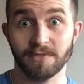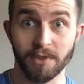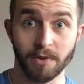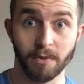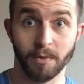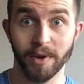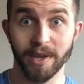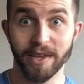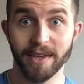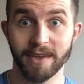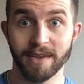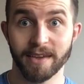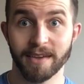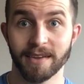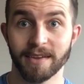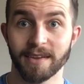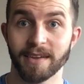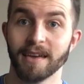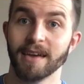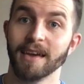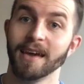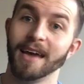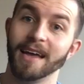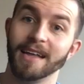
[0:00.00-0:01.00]
of the week,
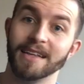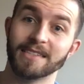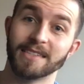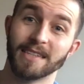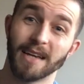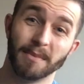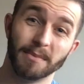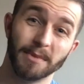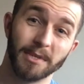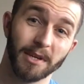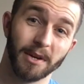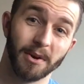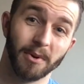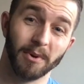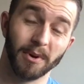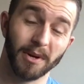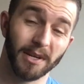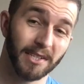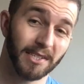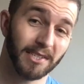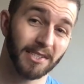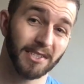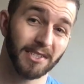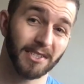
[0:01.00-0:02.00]
it's time to go on
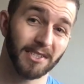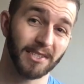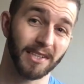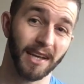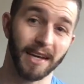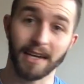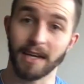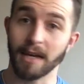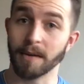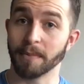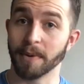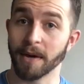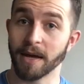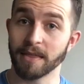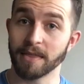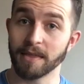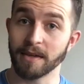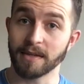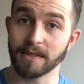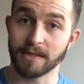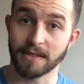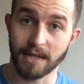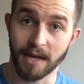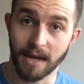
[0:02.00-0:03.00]
a
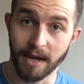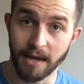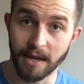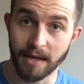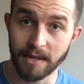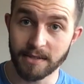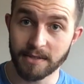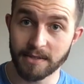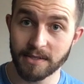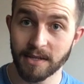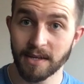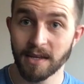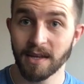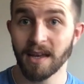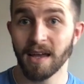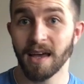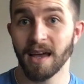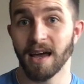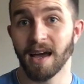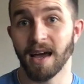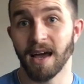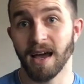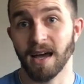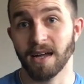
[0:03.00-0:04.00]
psychopathic diet
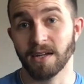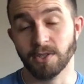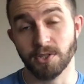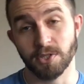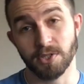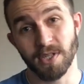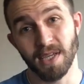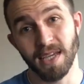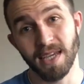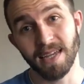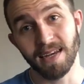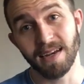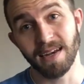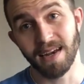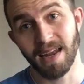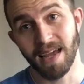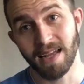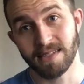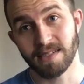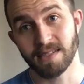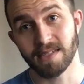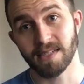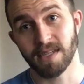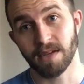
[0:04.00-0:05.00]
and just eat
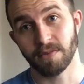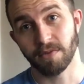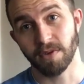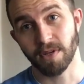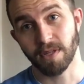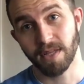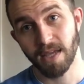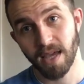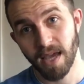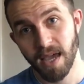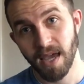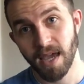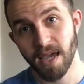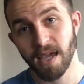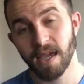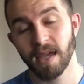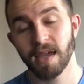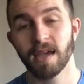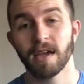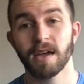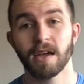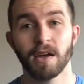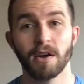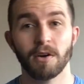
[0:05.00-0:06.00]
lettuce every day,
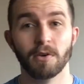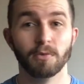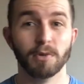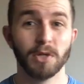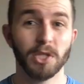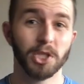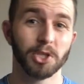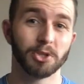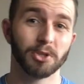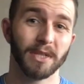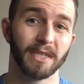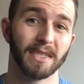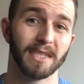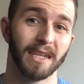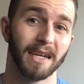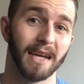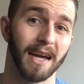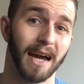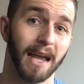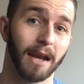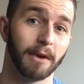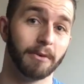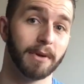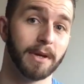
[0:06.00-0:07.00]
restrict your
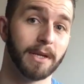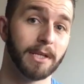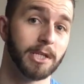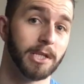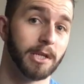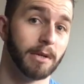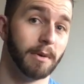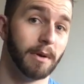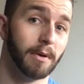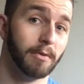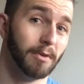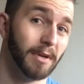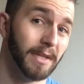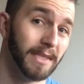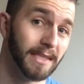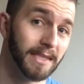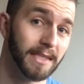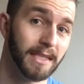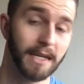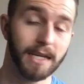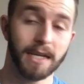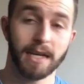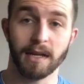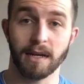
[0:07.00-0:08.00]
calories to a
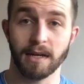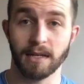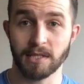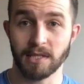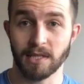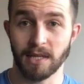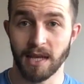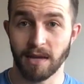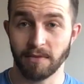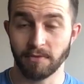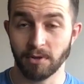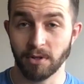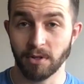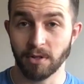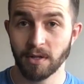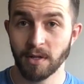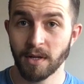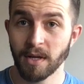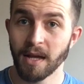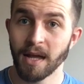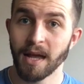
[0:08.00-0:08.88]
ridiculous level,